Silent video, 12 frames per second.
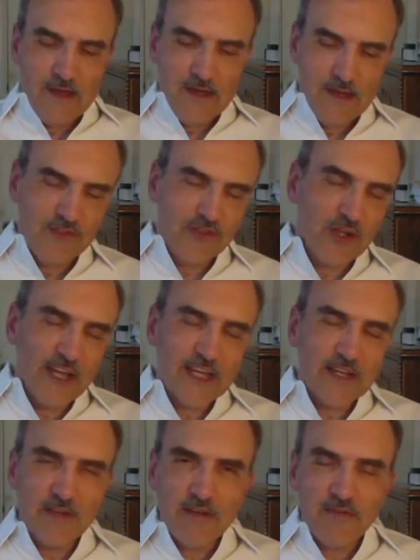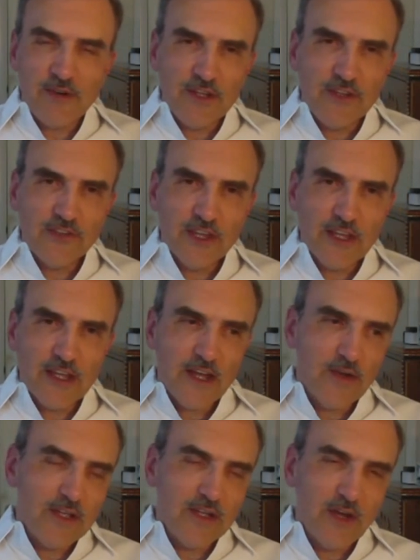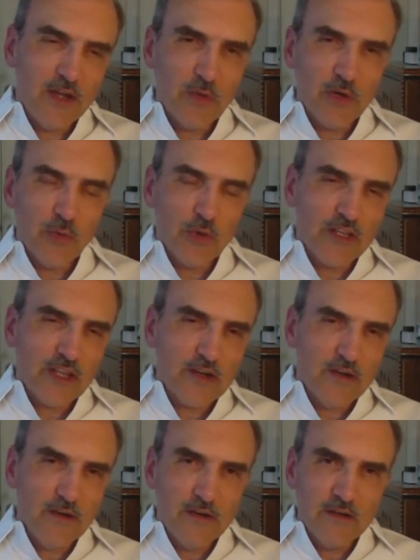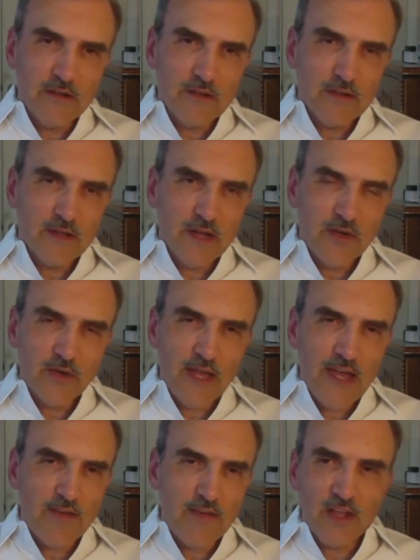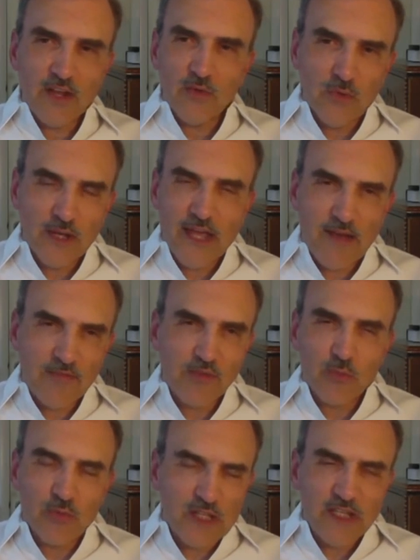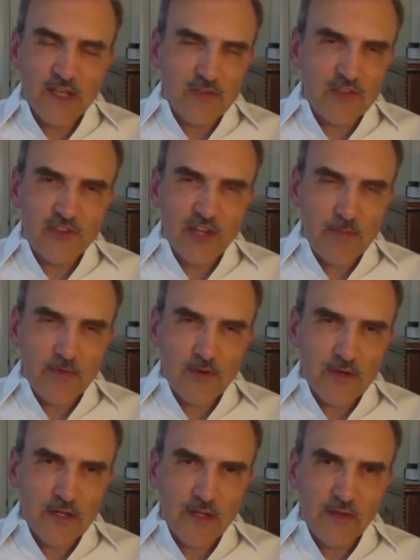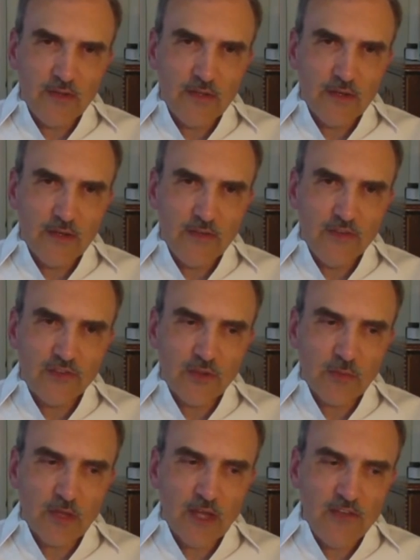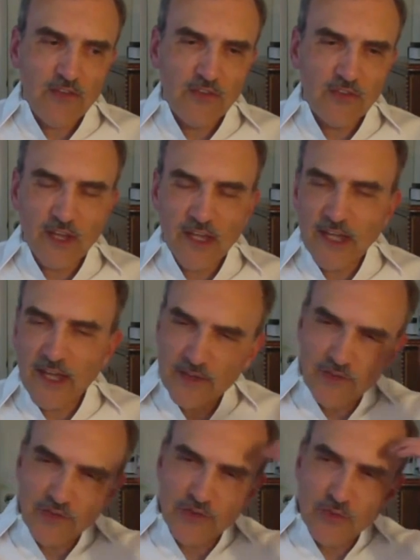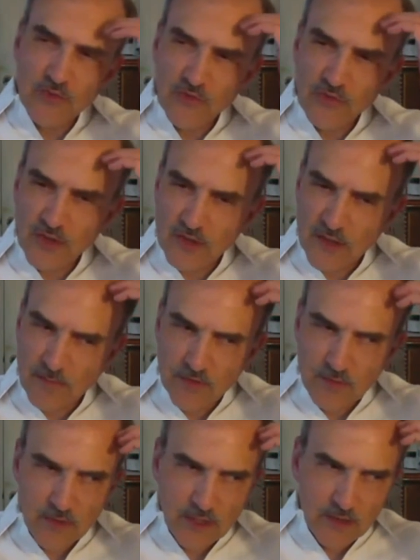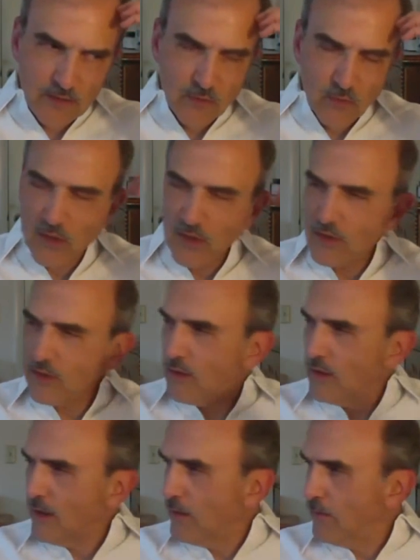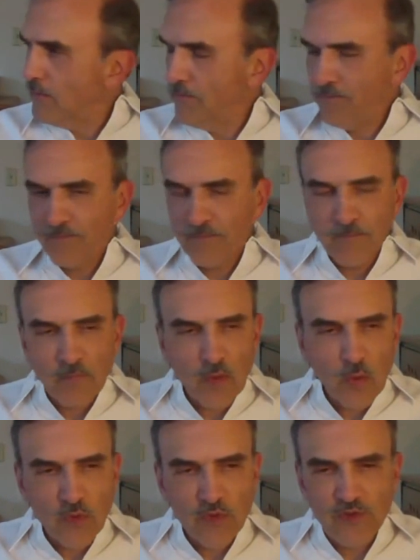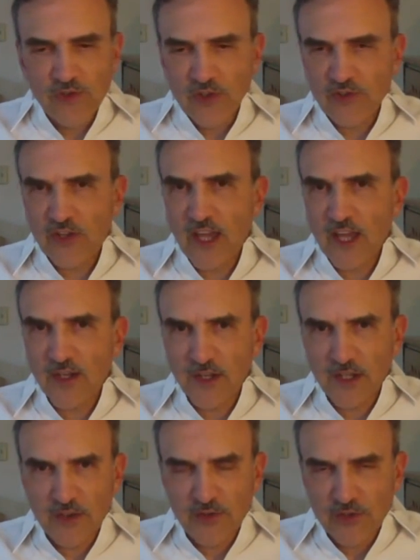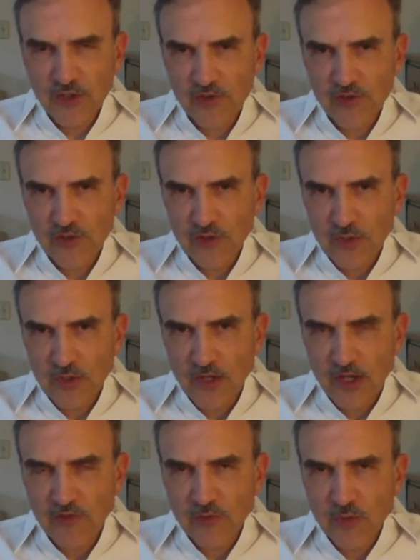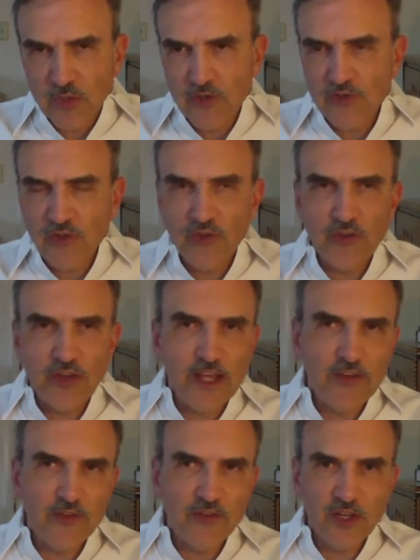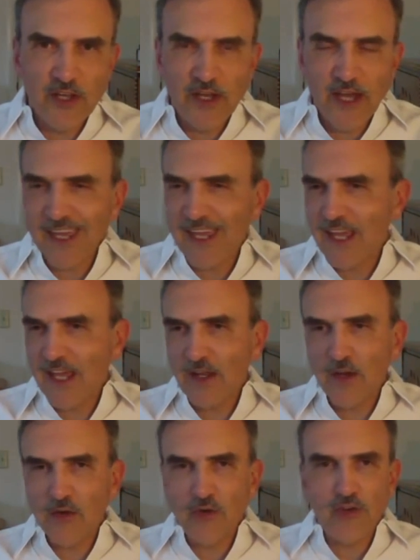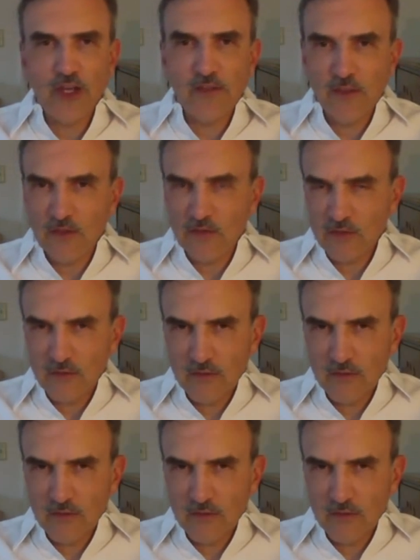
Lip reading: It's a lack of effort. It's like I don't want to work that hard. I don't want to have to read every chapter. And in some cases, I had students that come to me with just Kegley, Introduction to International Relations, and said, I can't understand this.